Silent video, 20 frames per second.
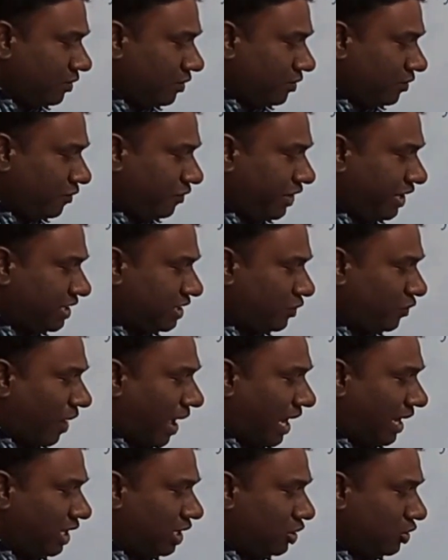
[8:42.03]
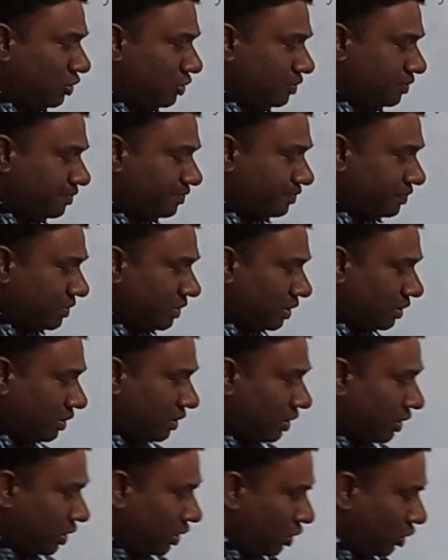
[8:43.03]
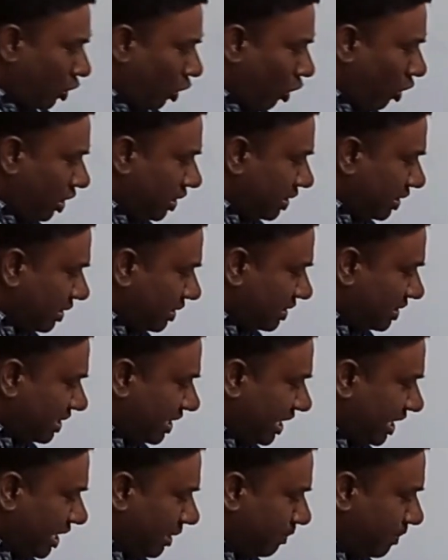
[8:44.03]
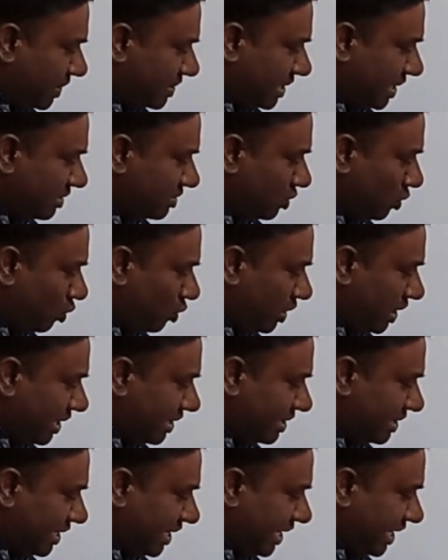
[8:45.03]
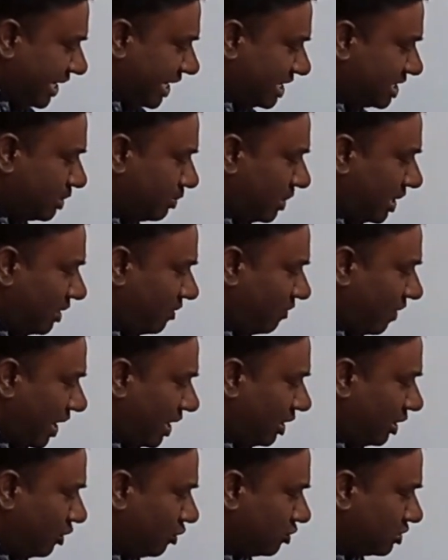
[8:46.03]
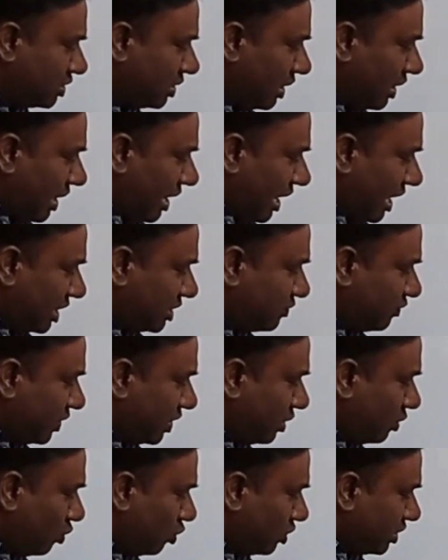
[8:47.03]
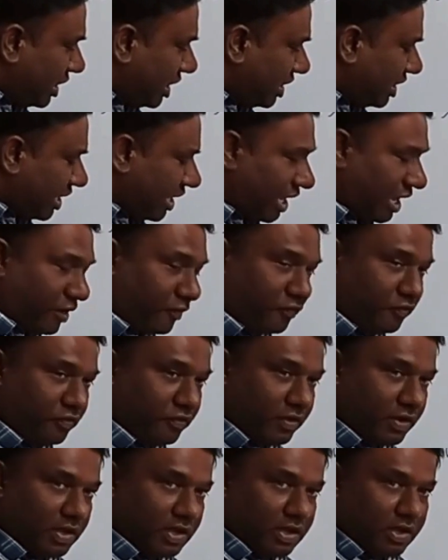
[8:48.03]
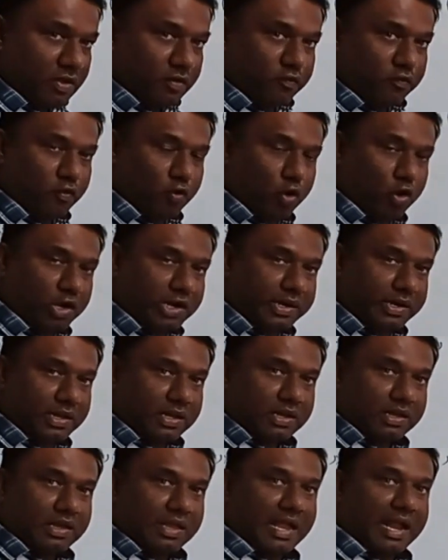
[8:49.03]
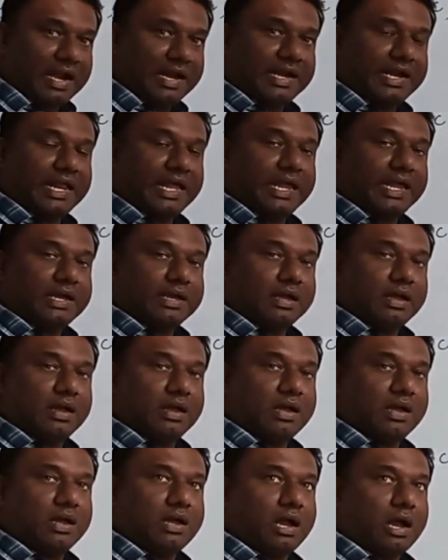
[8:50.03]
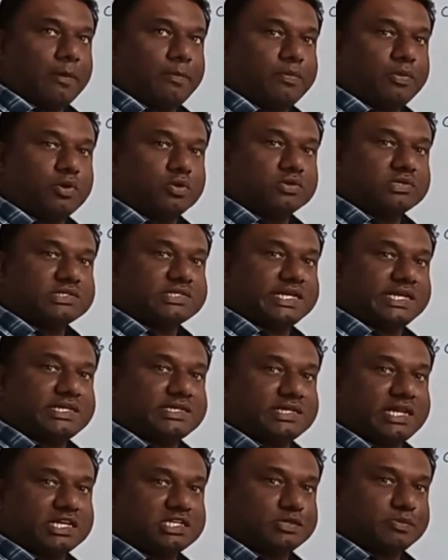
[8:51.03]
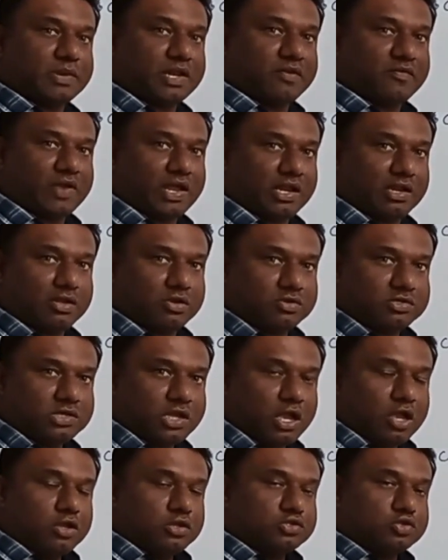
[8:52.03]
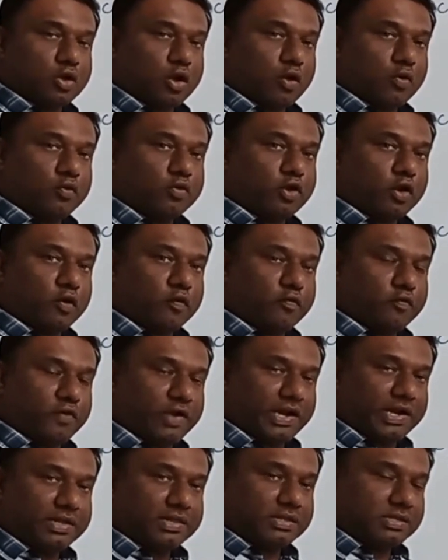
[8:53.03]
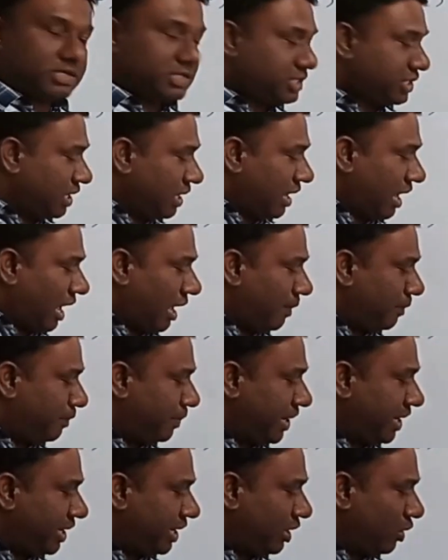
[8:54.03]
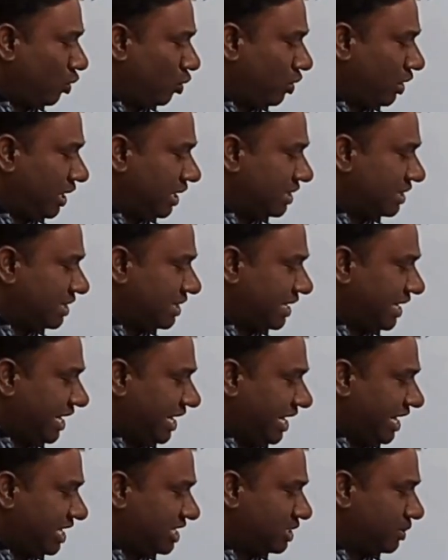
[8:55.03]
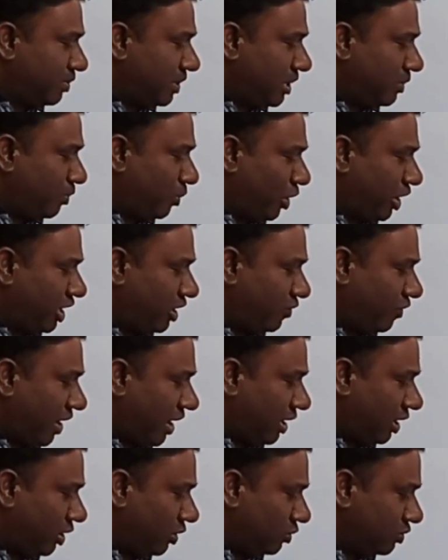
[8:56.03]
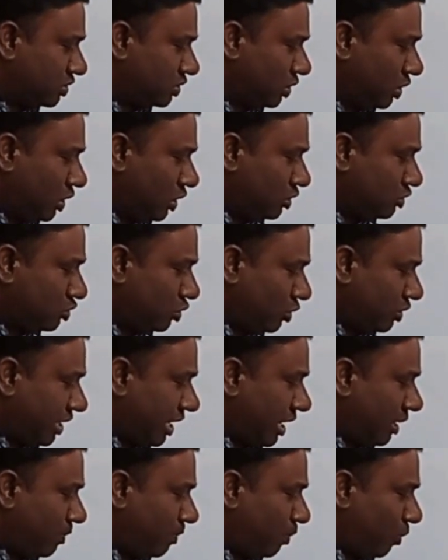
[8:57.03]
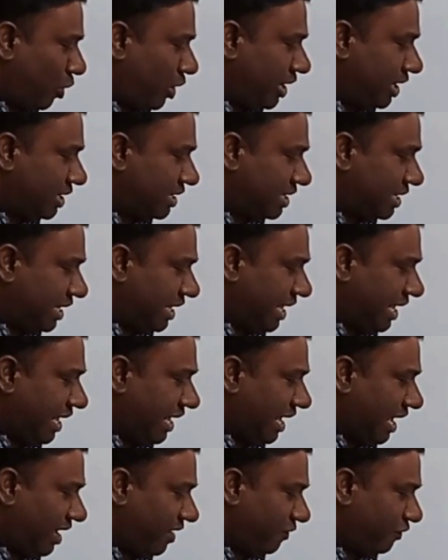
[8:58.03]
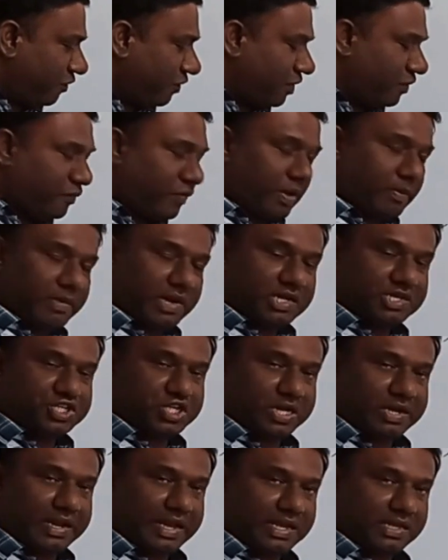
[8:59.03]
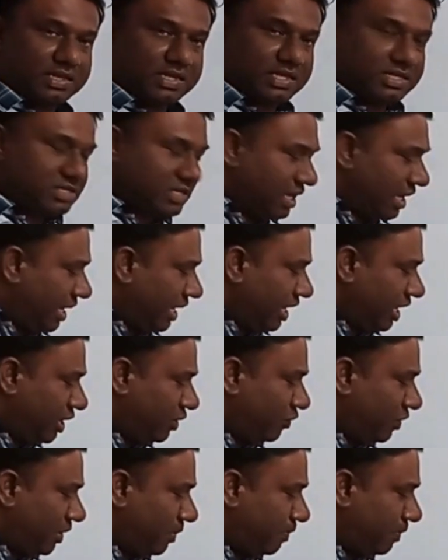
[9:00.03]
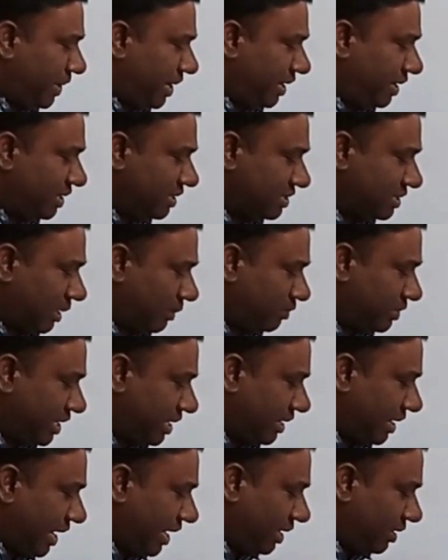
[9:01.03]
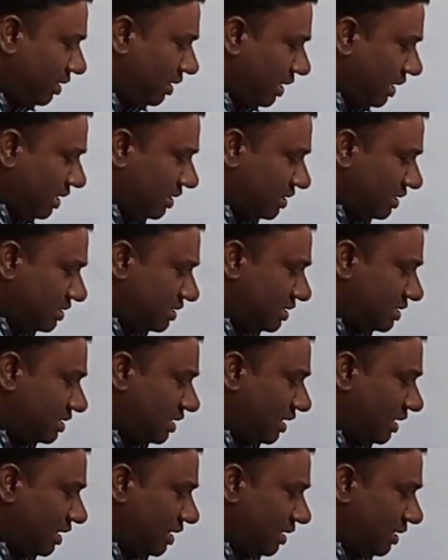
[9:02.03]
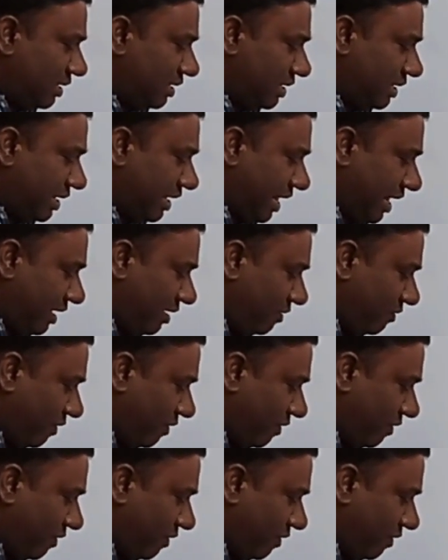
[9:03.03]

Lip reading: width value dot 3 represents only 3 decimal values. As we know that f float can take up to 6 decimal values, so out of which I am printing only 3 decimal point values. So 10.3f, if I mention like this, it will print something like this is the 10